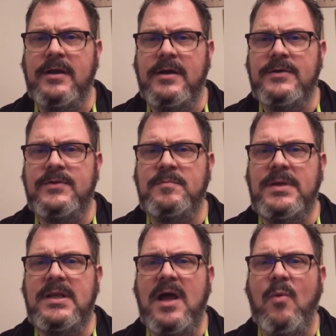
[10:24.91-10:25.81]
It says,
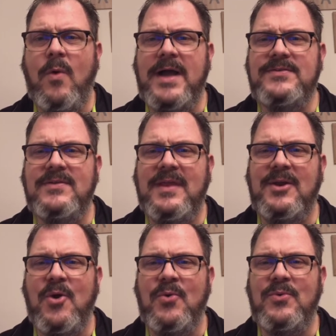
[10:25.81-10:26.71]
"Be not wise in
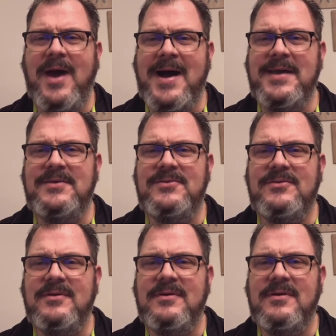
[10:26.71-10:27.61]
thine own
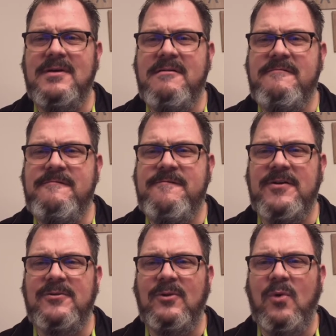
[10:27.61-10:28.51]
eyes,
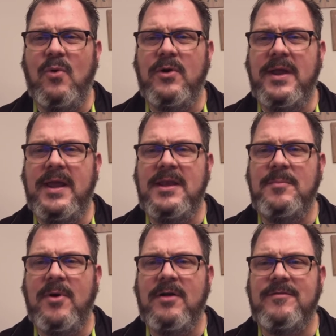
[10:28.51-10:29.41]
fear the Lord and
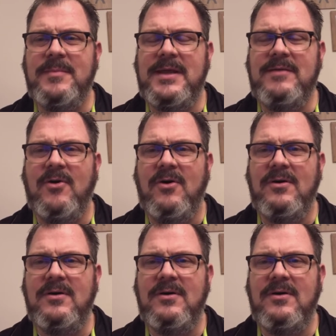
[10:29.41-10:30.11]
depart from evil."